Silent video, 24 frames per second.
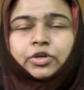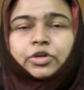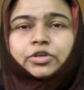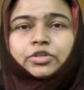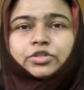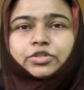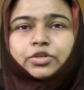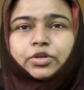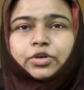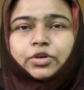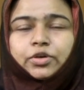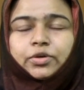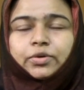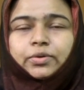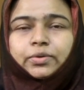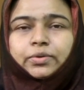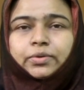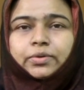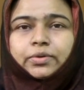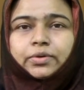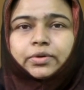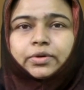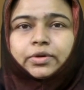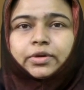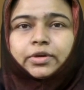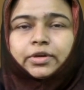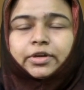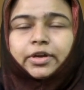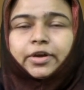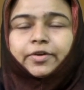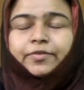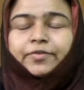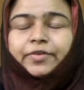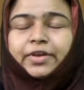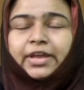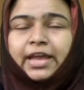So
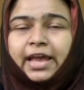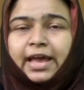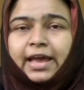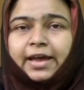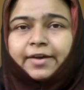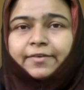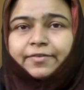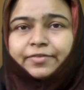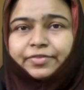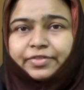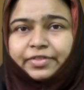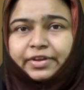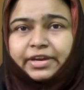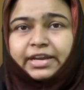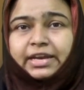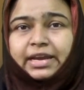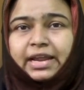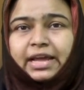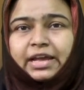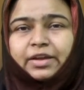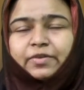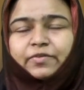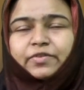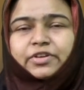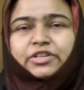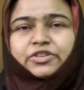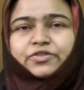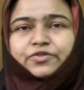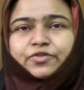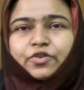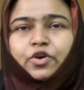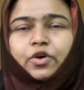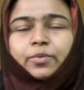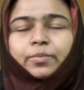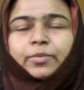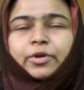now we have three language
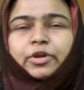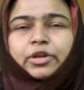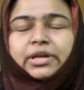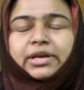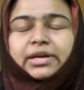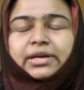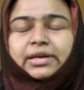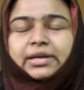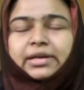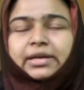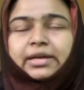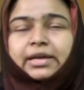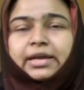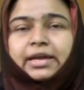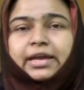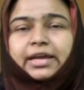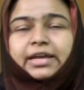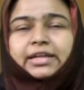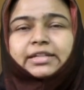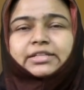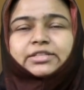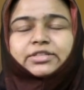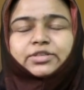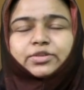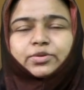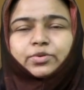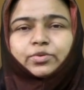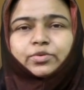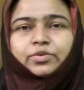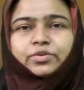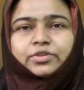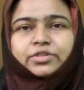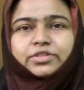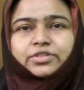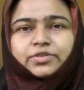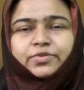formula in
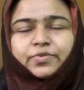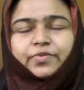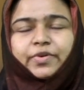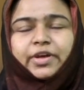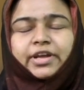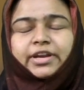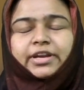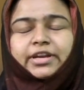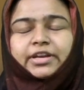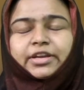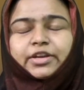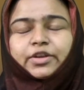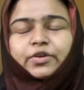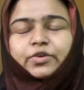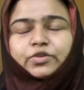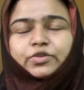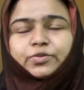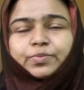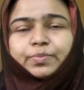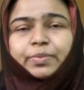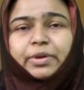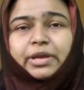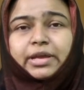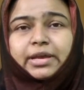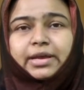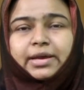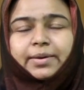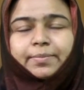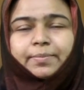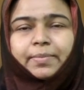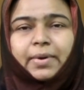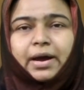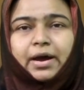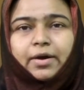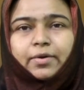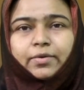schools, wherein you speak
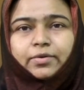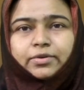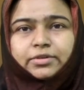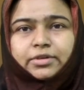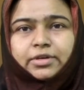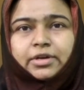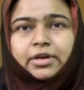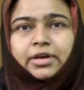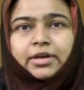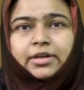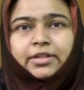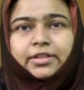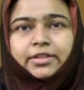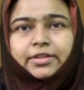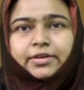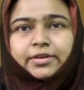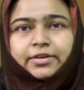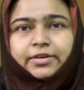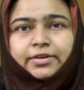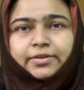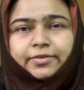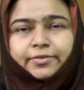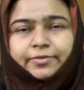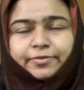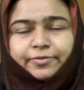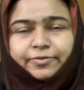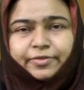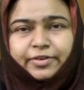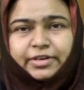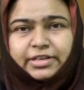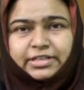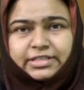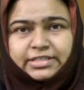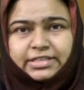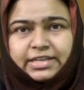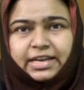about the
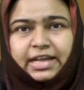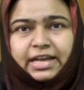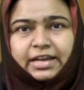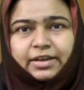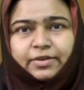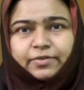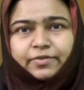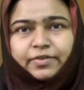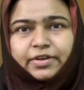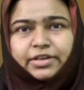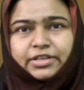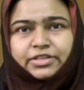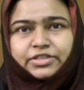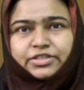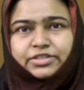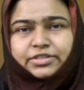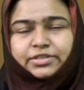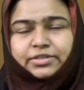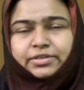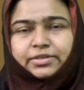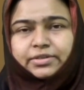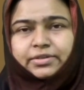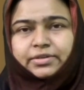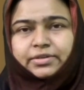first language,